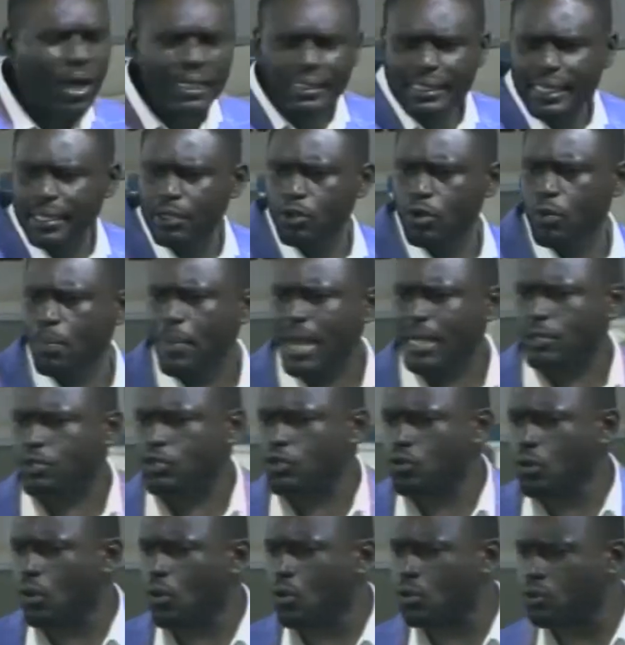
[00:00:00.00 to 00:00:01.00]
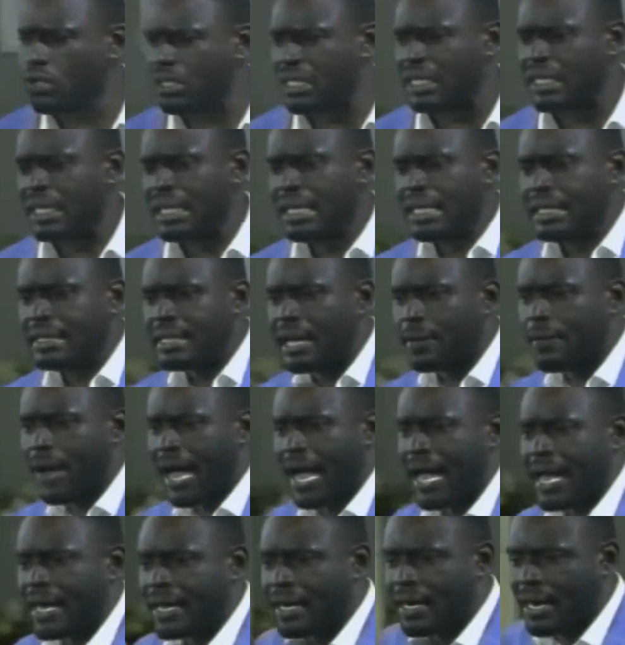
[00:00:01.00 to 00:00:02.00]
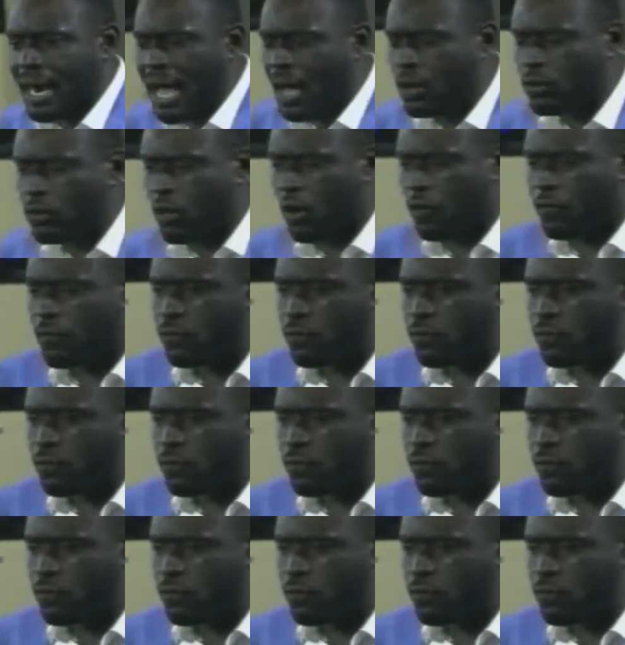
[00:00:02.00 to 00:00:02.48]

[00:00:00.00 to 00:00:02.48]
thing you must know, you see, there are a crowd of